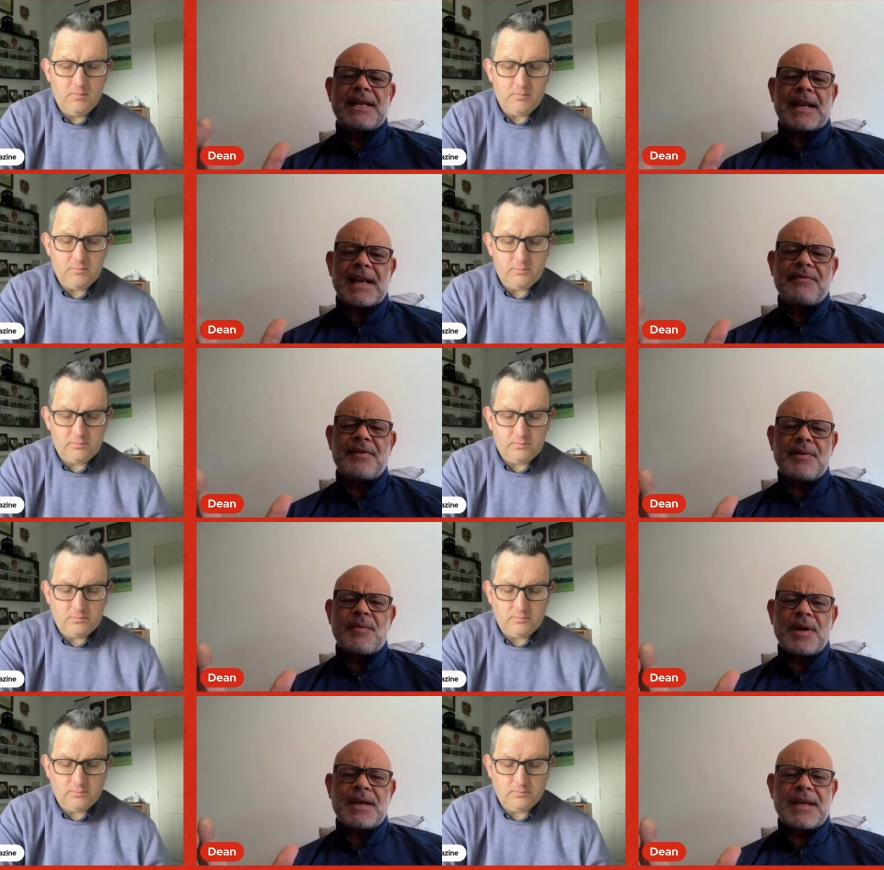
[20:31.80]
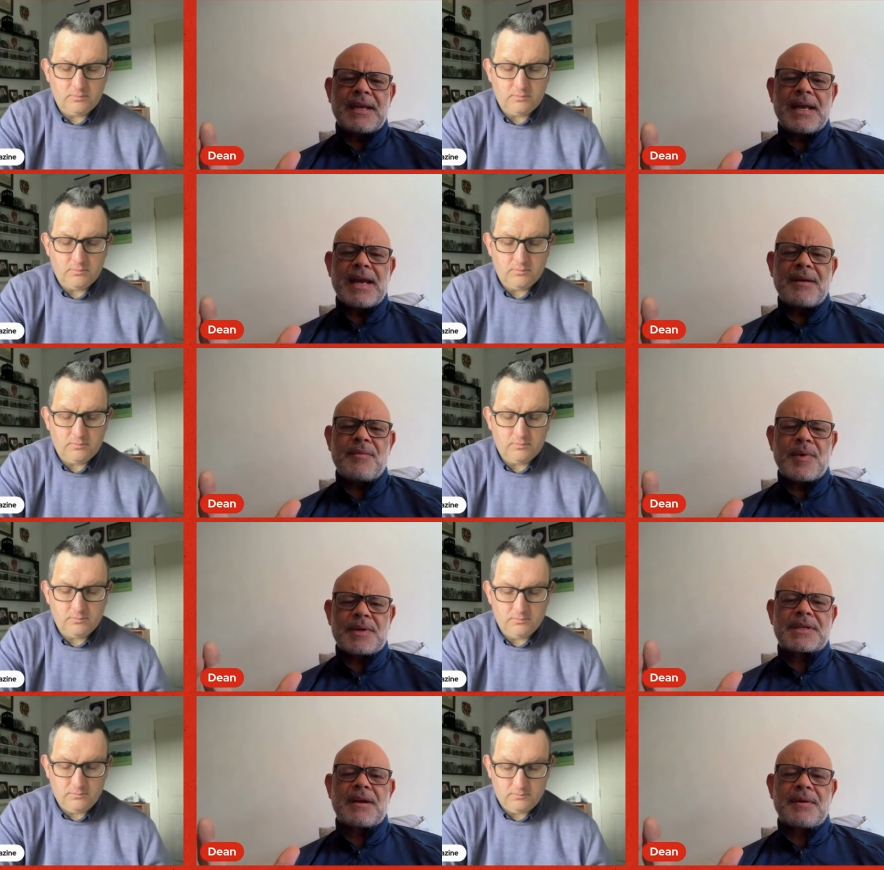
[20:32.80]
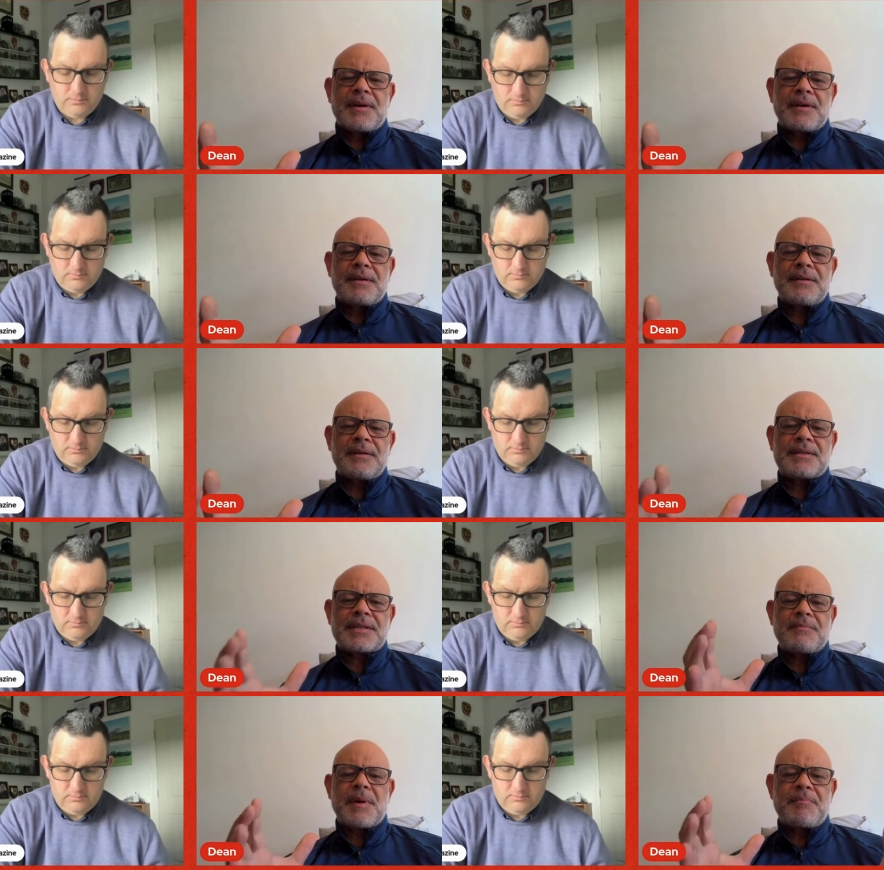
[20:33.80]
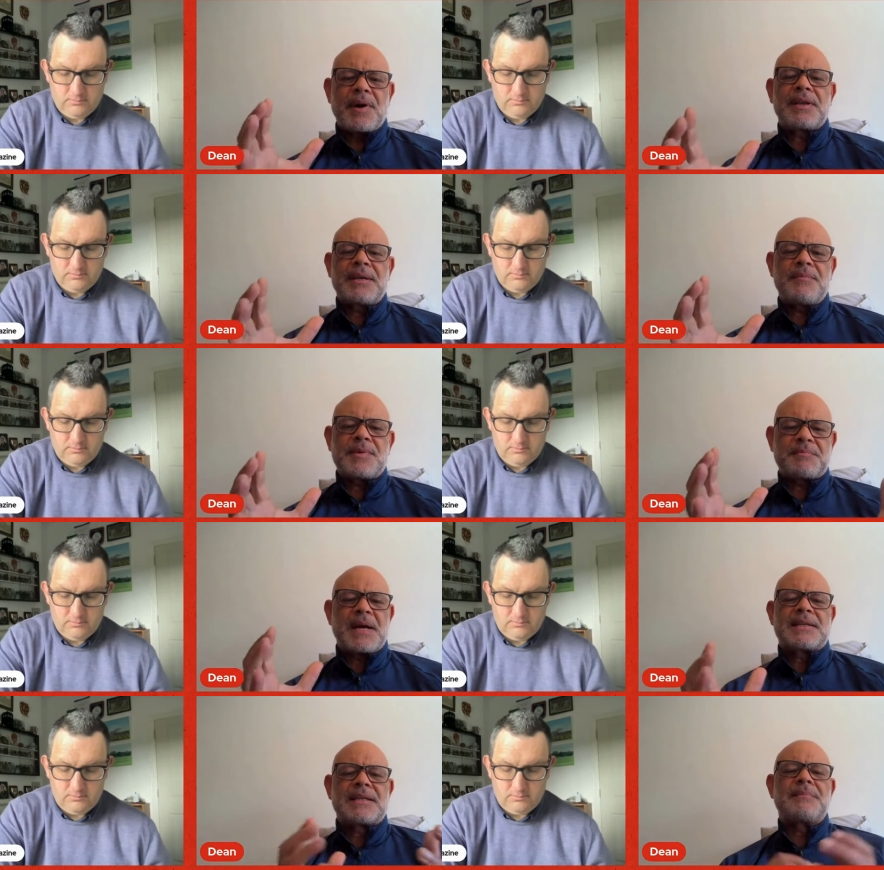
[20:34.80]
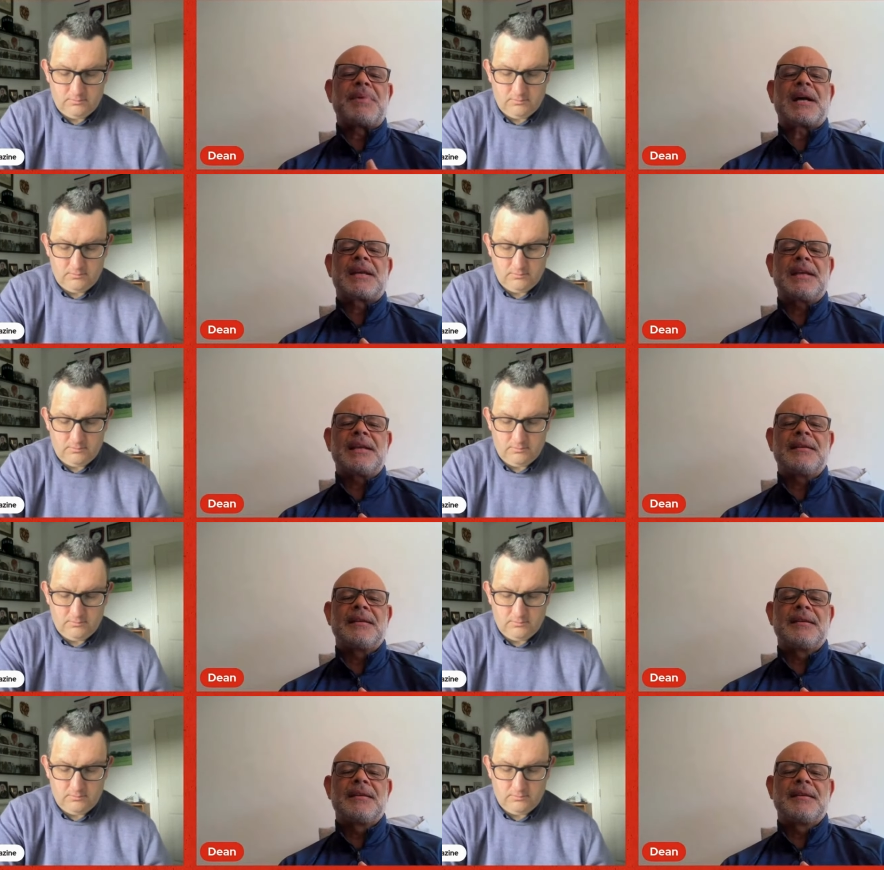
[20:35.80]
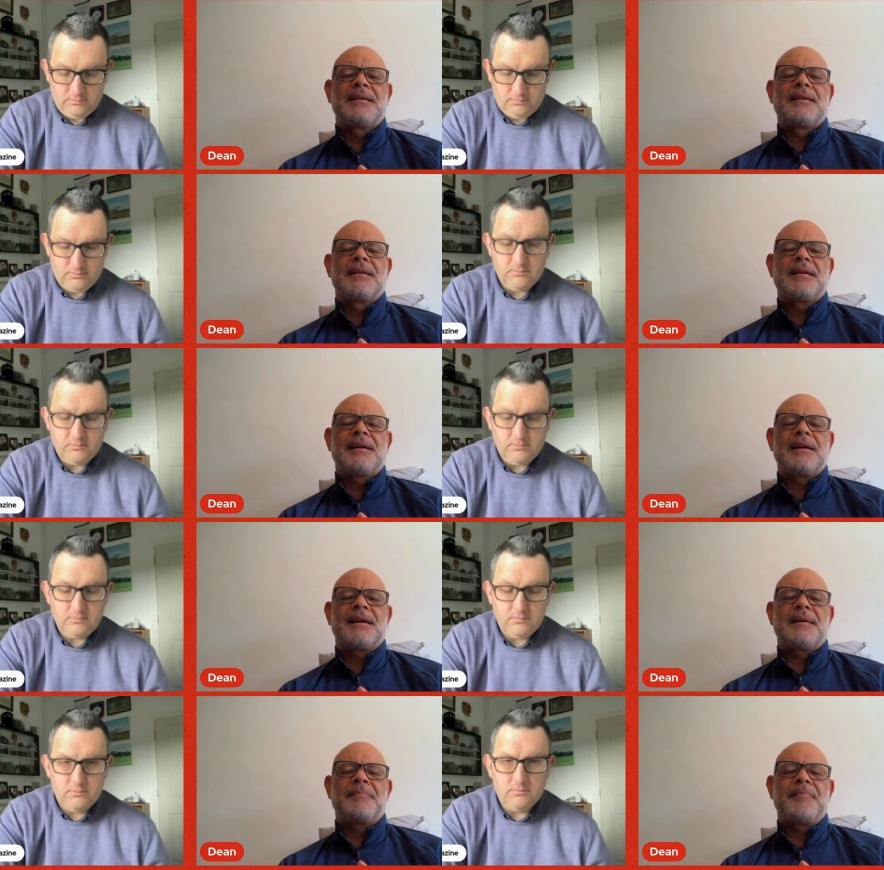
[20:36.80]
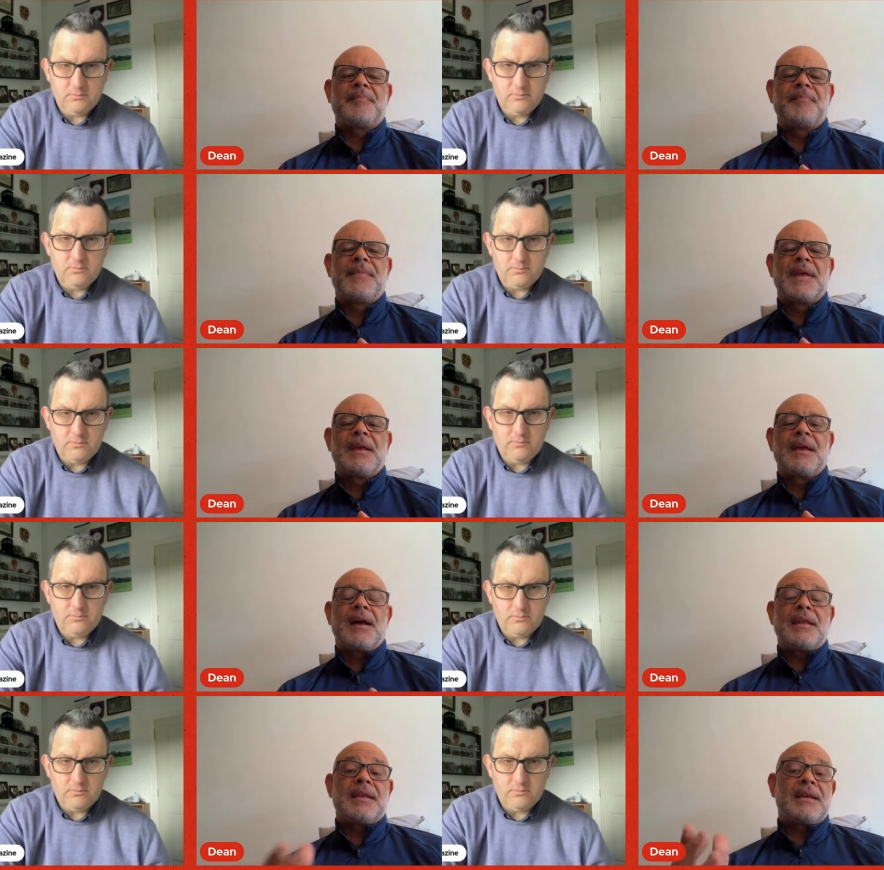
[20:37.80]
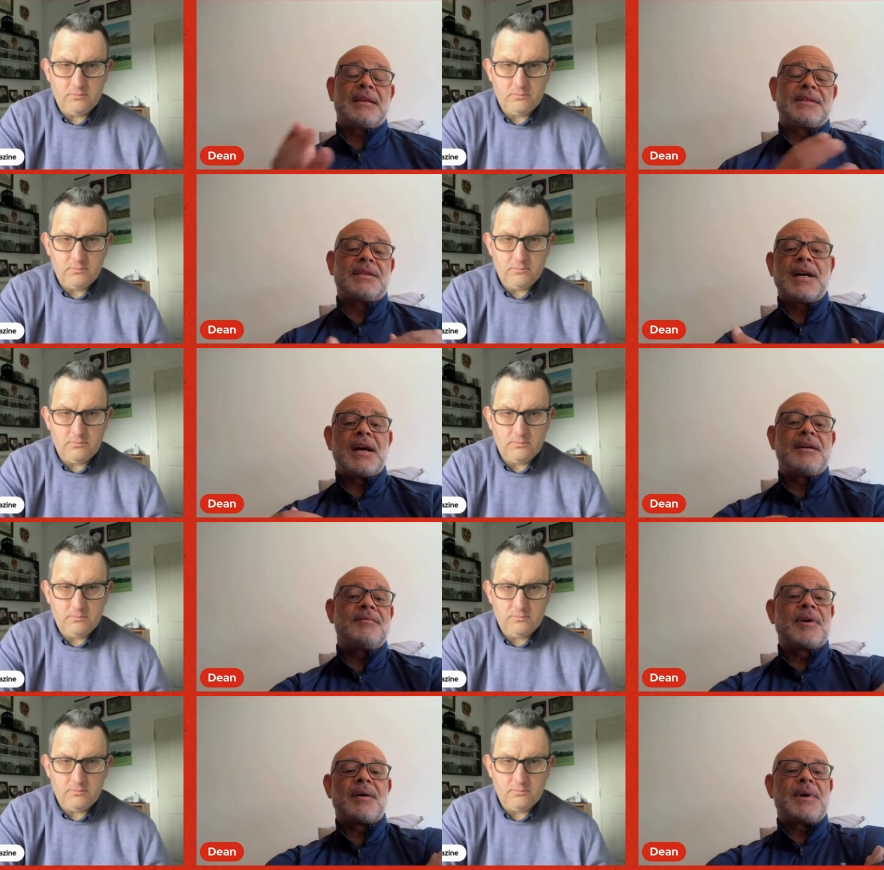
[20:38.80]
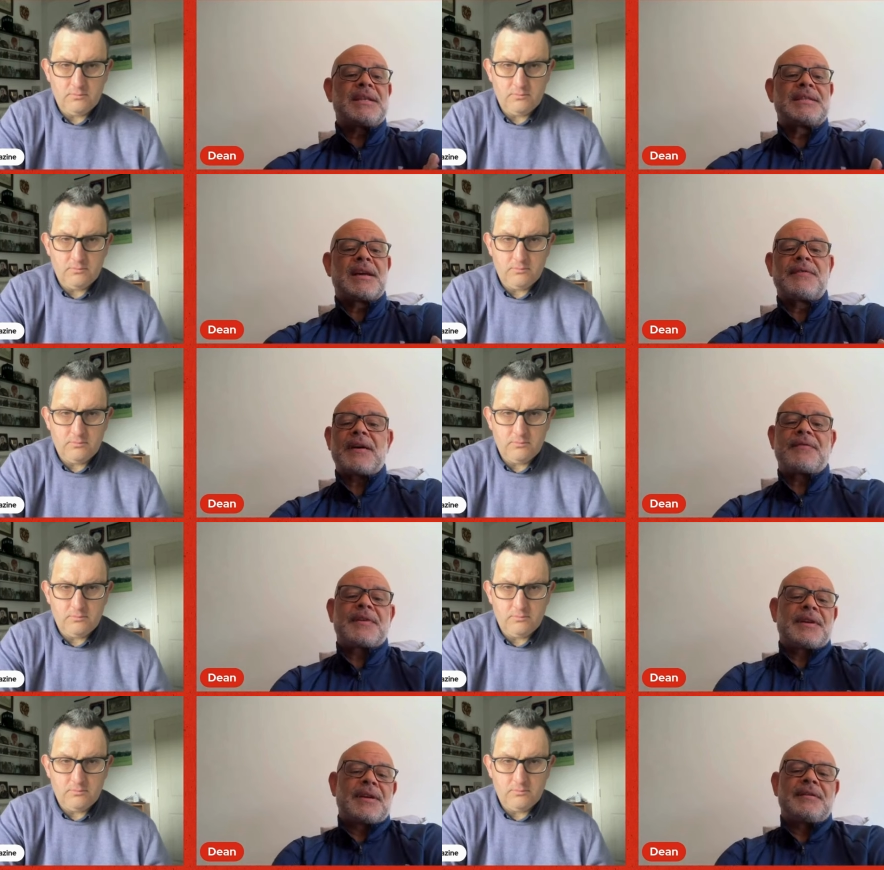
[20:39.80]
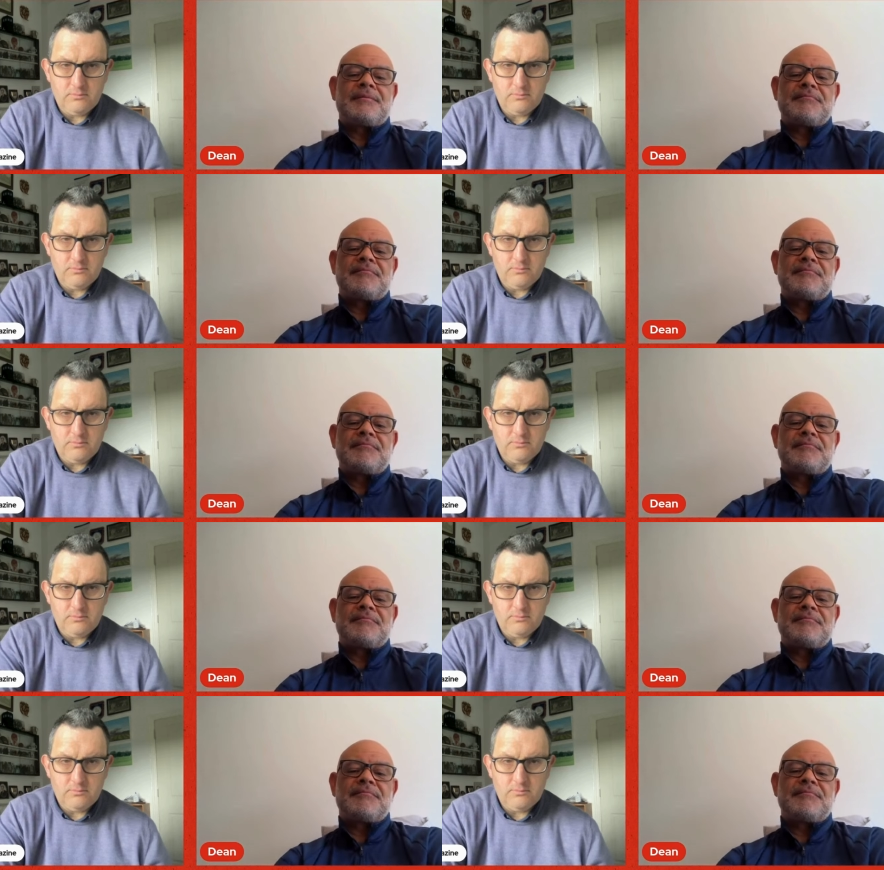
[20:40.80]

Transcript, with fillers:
Speaker 1: clever at working out what's going on. So my body was basically packing in. Um, and then, as you know, I went to South Africa.